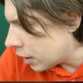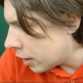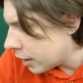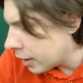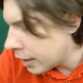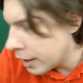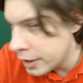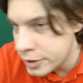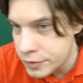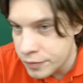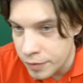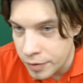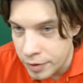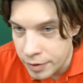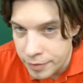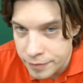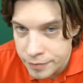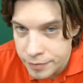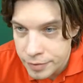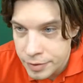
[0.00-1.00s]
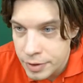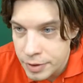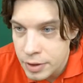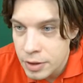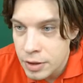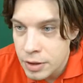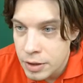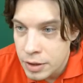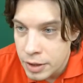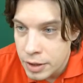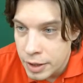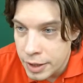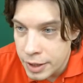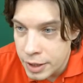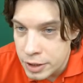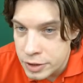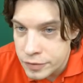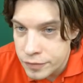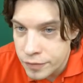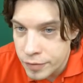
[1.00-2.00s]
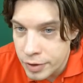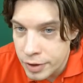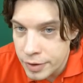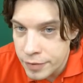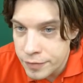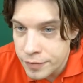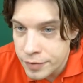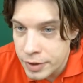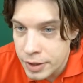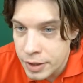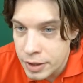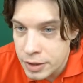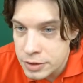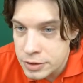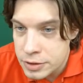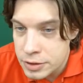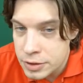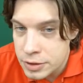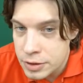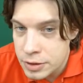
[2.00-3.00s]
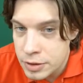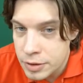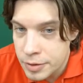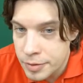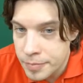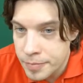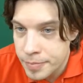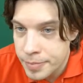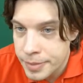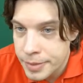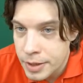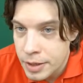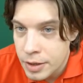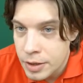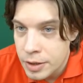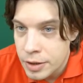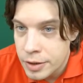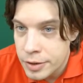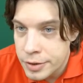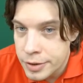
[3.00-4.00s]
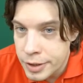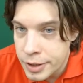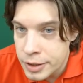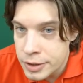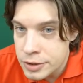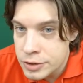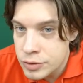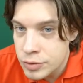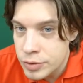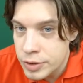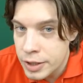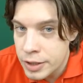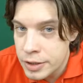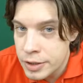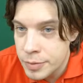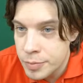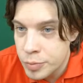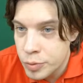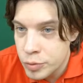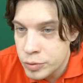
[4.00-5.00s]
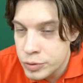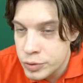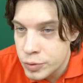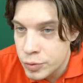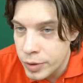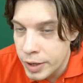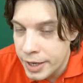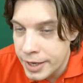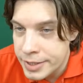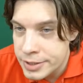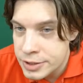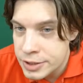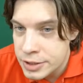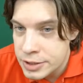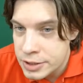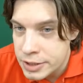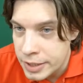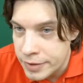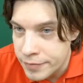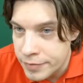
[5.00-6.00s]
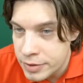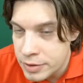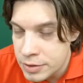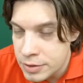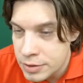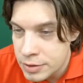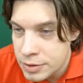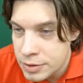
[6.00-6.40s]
H5. H5, and then to get the pawn to h7.